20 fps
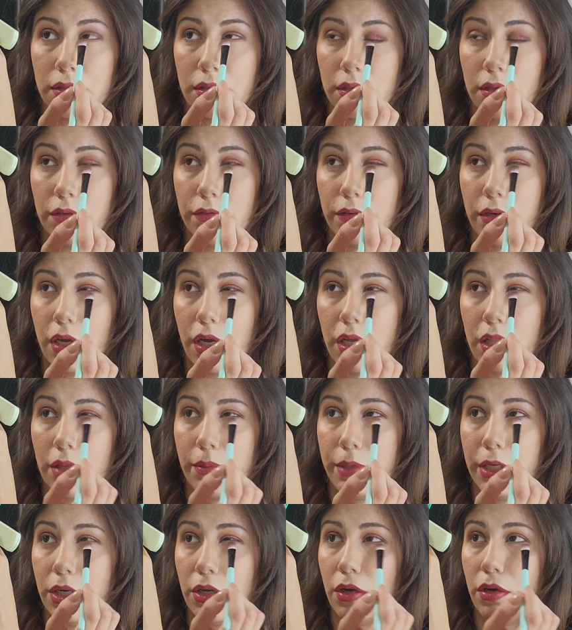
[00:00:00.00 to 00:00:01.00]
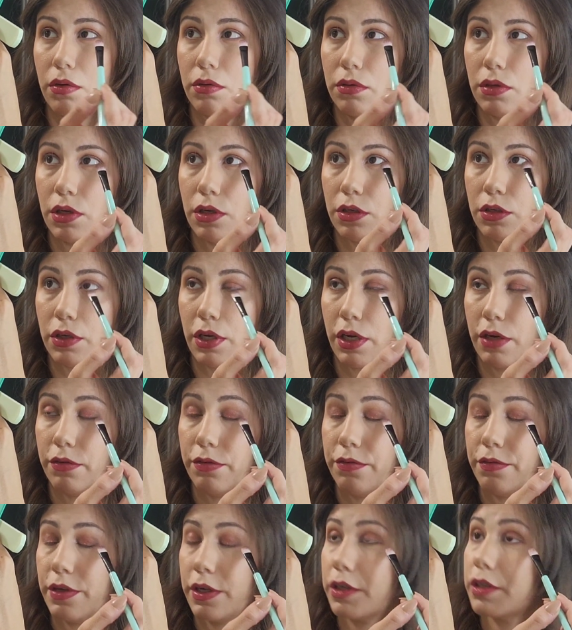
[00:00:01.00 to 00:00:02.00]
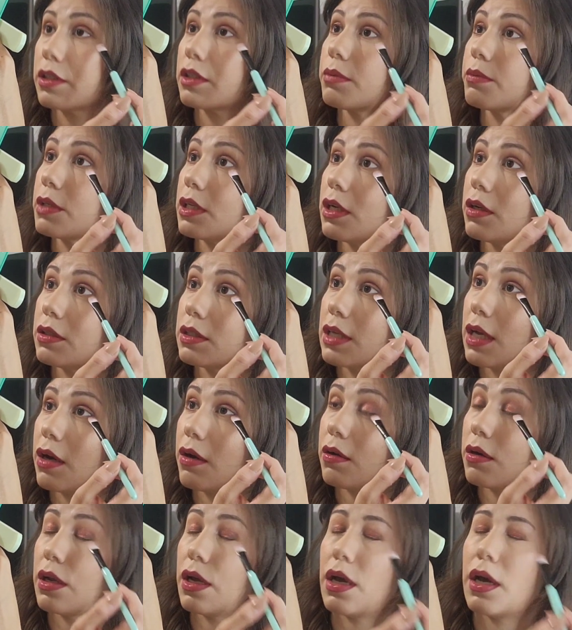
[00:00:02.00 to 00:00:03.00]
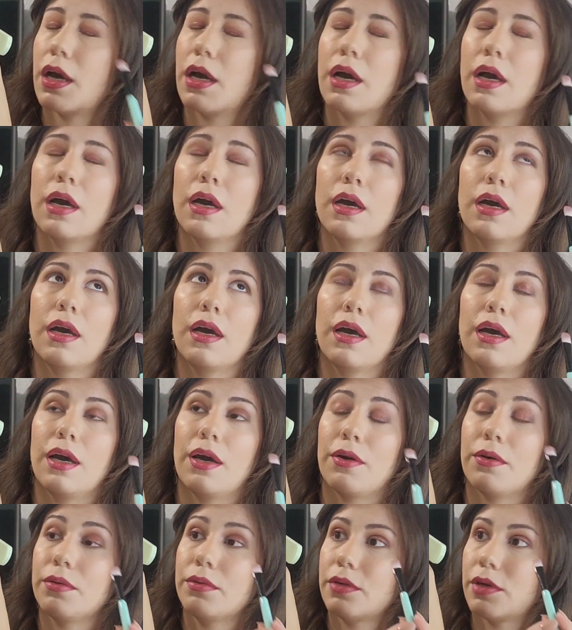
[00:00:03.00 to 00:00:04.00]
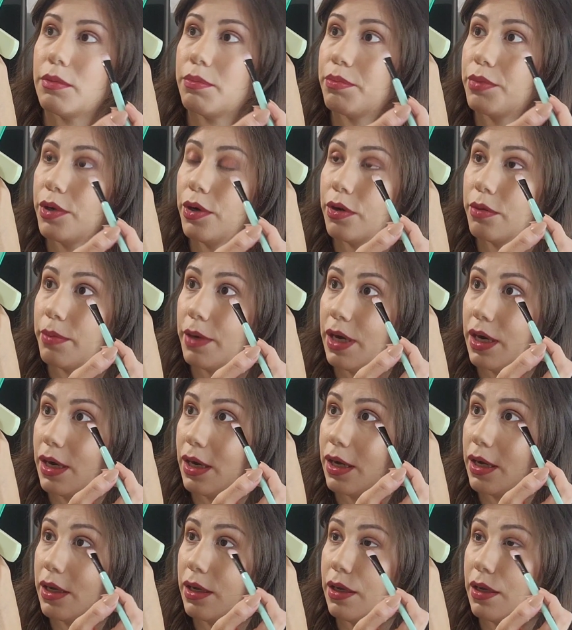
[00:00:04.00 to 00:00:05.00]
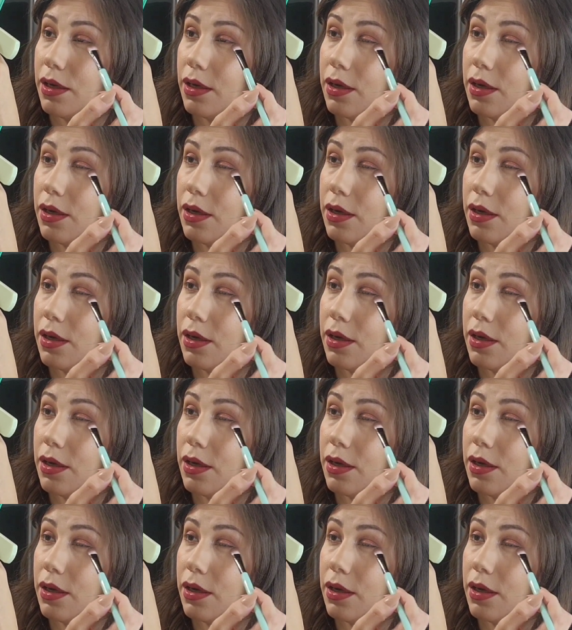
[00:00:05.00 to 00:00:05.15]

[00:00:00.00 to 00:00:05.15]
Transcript: If not, let me know. I'll try to figure something else out. Ow, I poke my eye.